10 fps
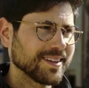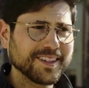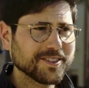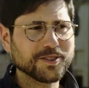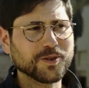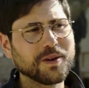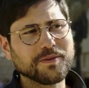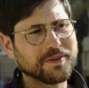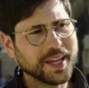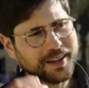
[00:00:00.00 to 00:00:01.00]
These are sort
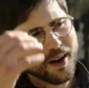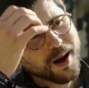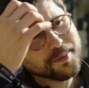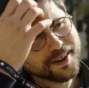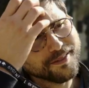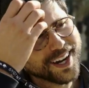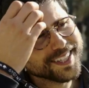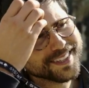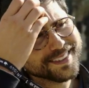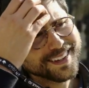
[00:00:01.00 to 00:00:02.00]
of like common
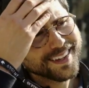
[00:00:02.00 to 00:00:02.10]
advice,